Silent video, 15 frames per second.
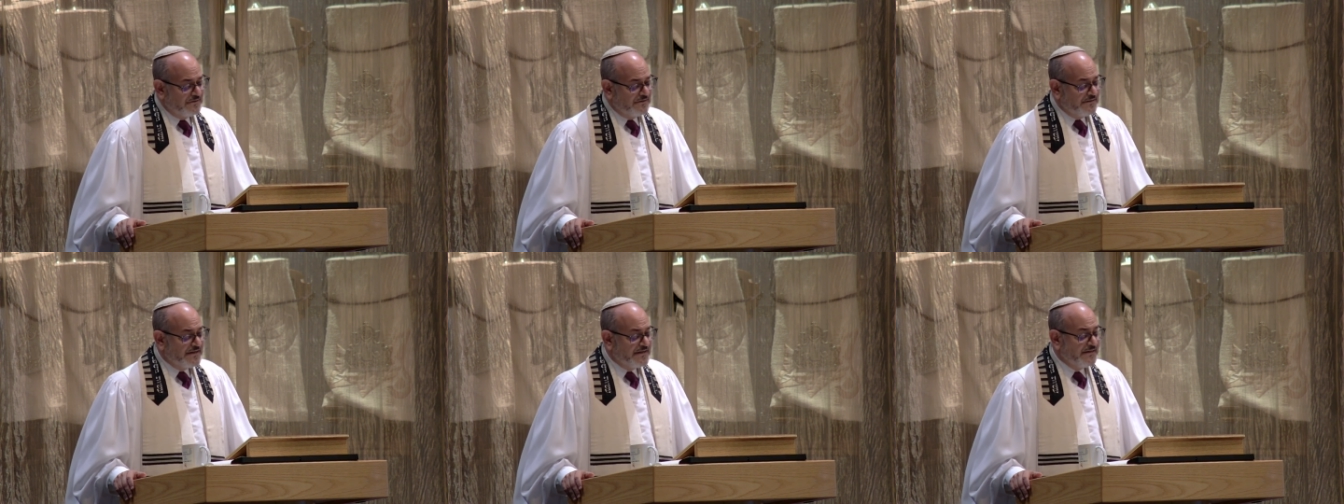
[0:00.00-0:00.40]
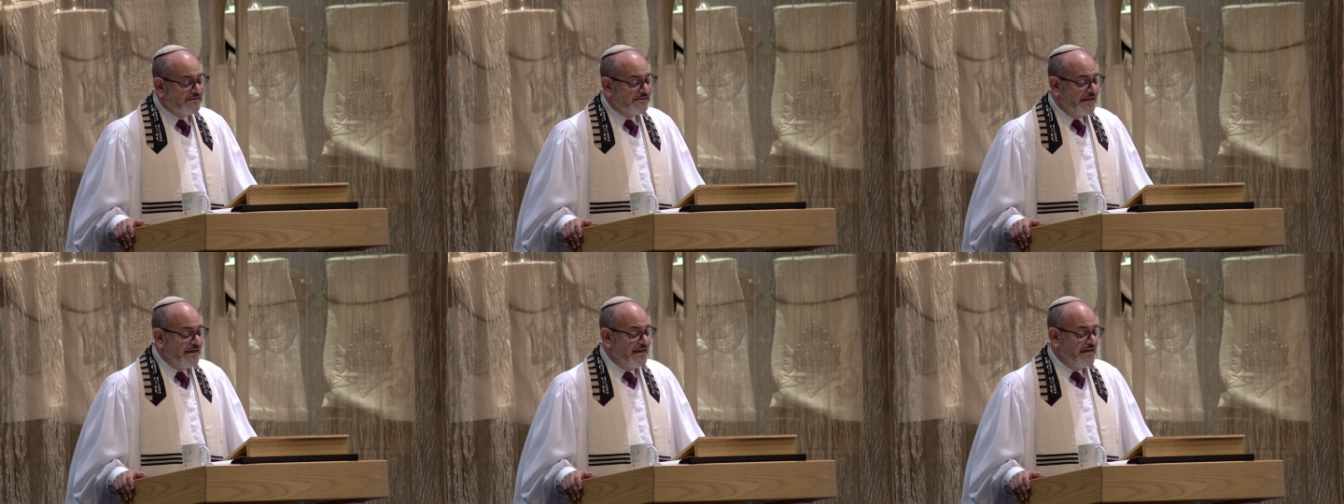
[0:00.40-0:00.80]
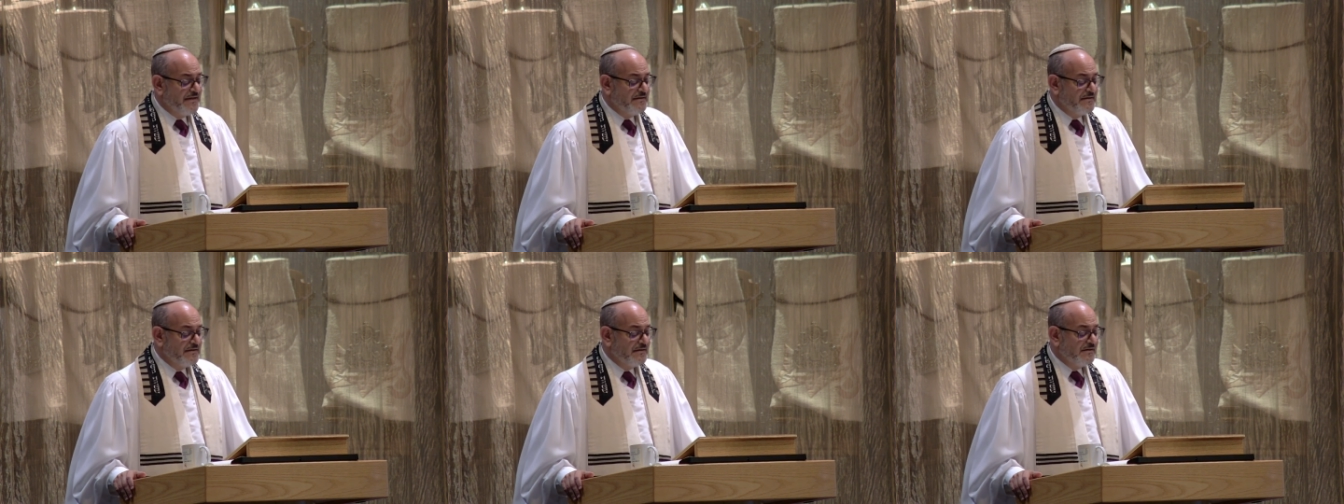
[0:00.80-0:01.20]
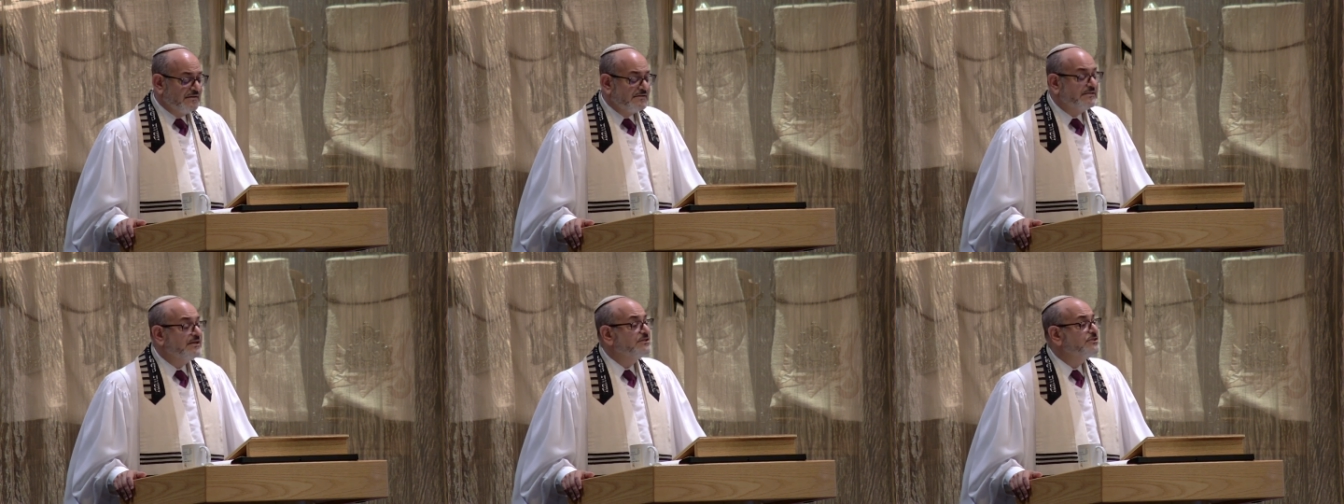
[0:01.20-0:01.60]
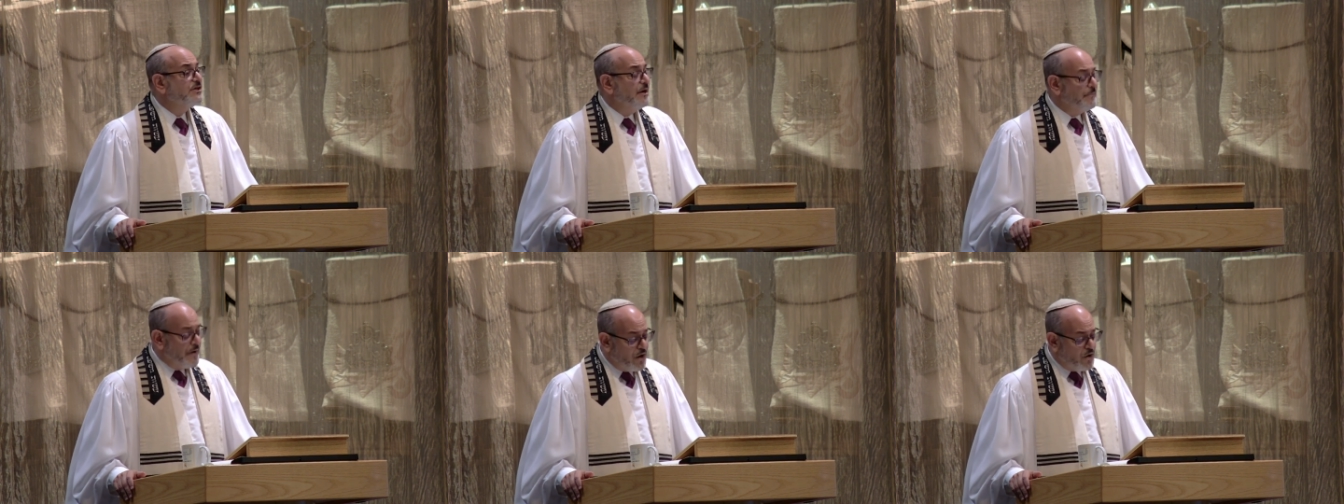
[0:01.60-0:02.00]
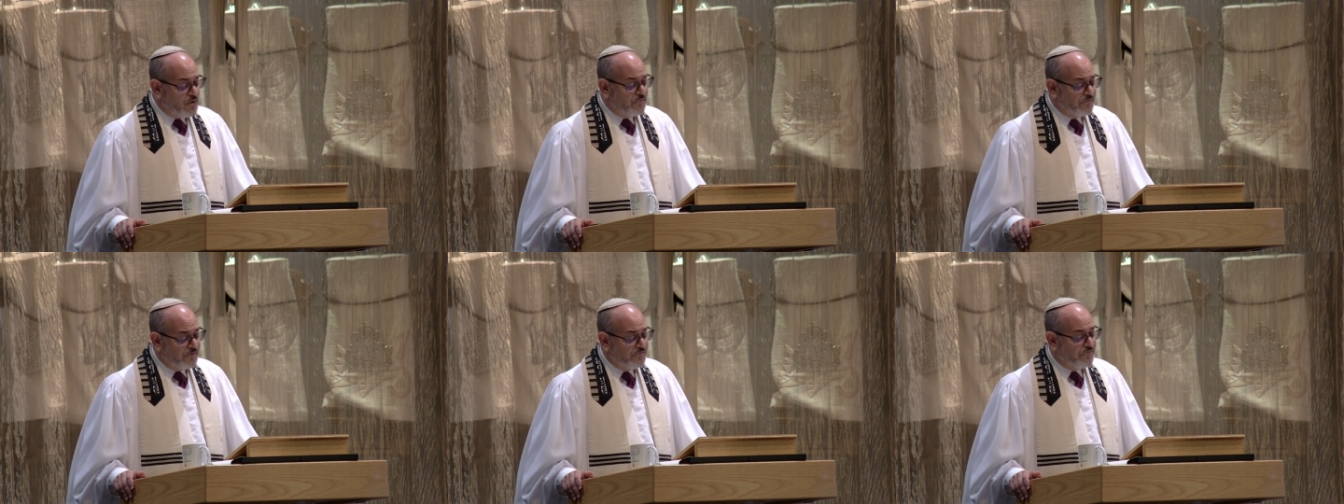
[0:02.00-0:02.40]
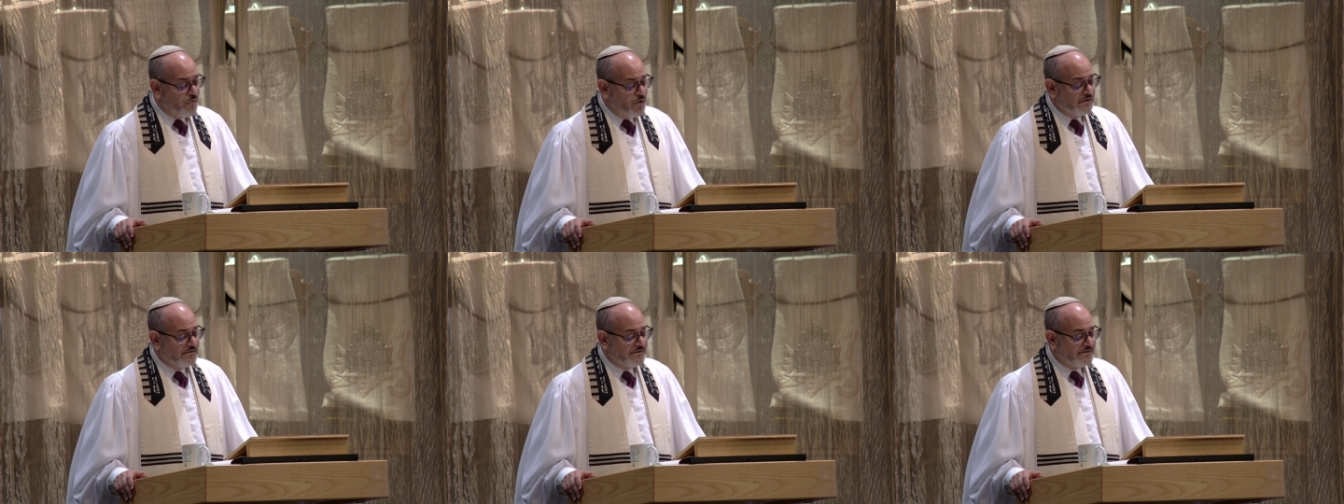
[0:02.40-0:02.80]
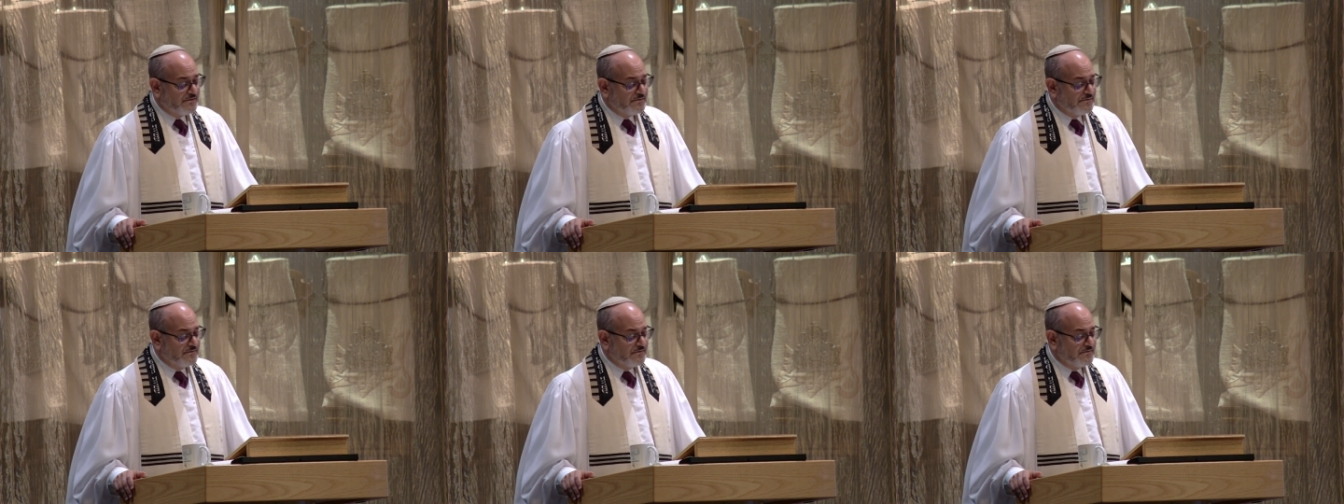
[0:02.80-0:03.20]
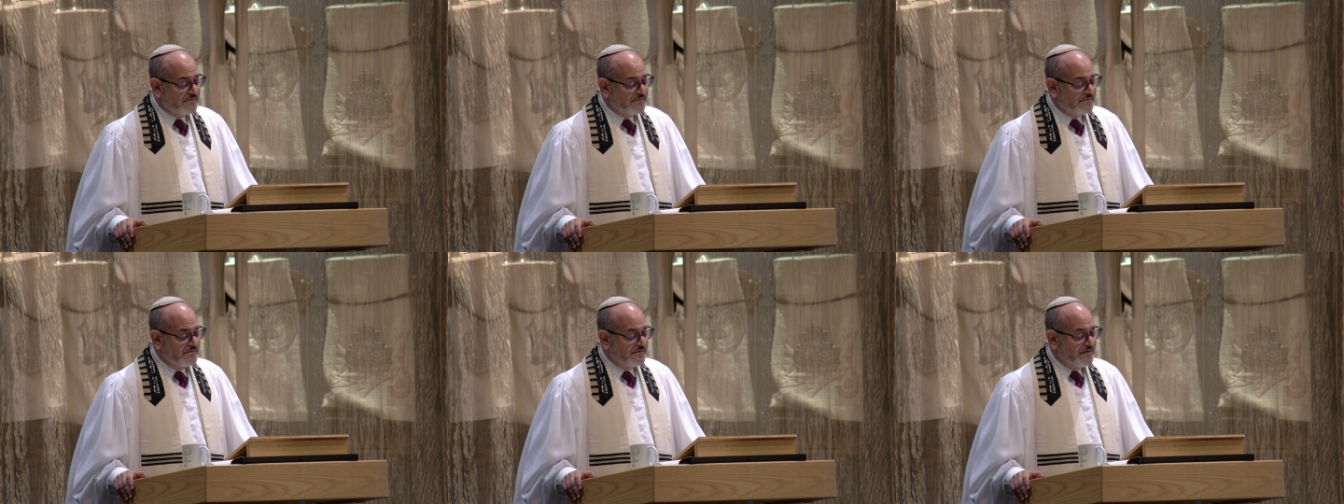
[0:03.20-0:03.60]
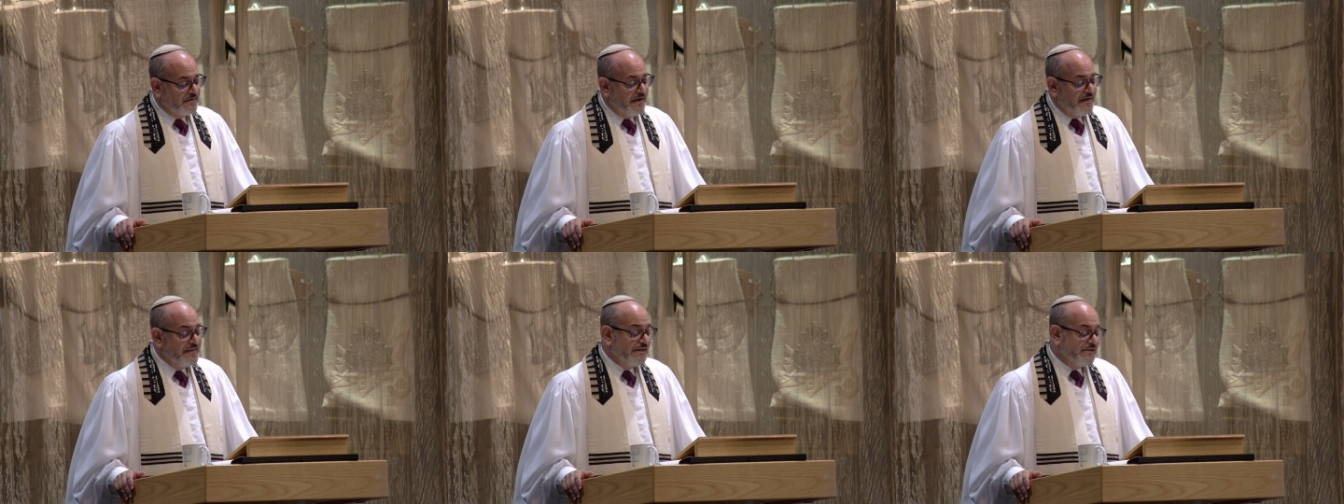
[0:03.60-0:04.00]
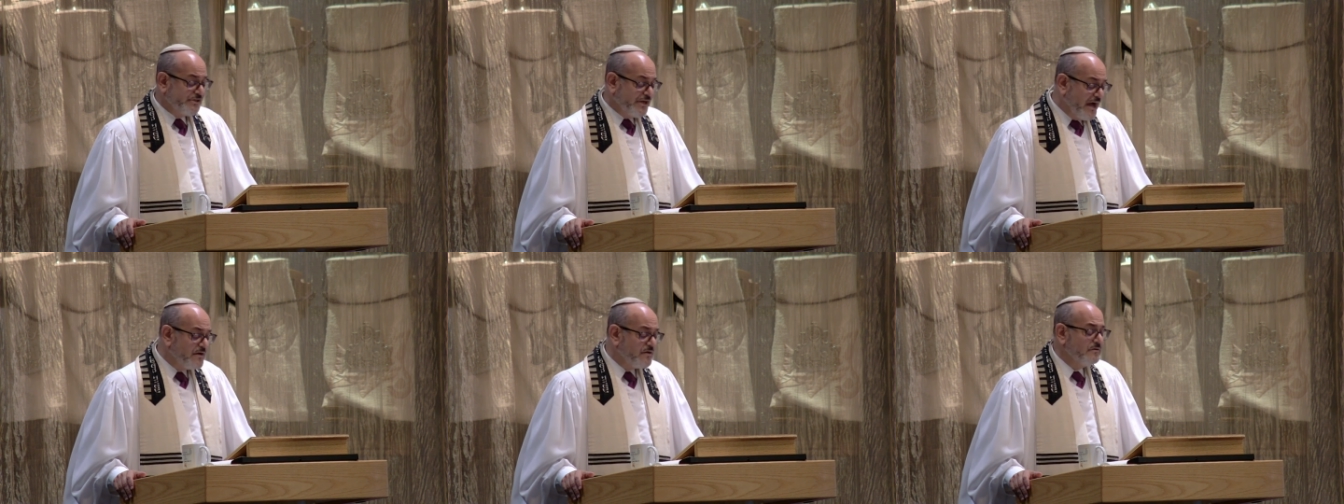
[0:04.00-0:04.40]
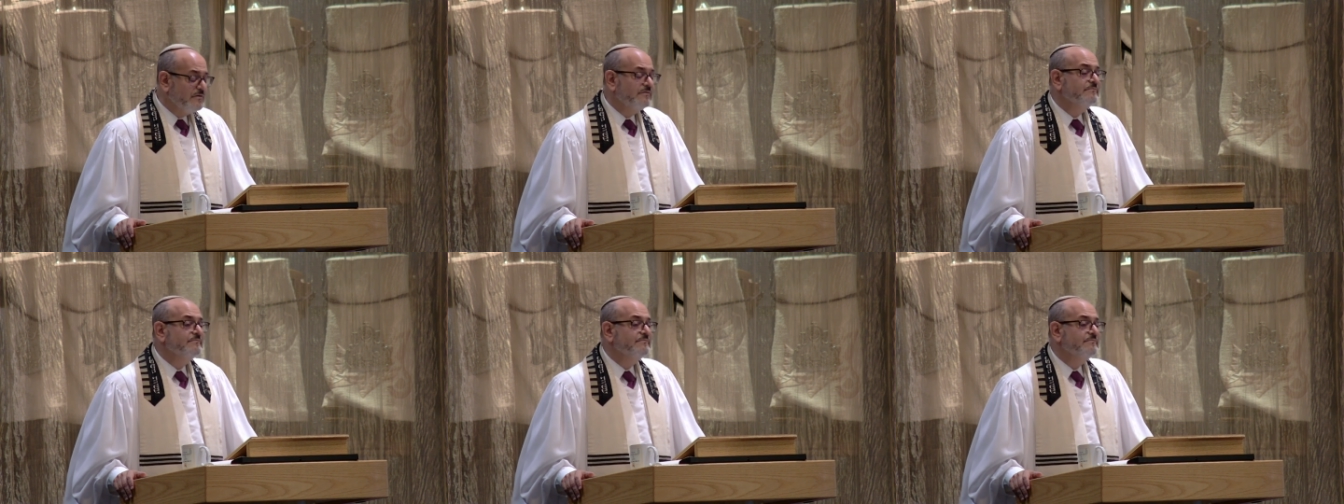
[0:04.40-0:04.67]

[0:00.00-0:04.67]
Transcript: to contain such a powerful force, and they shattered.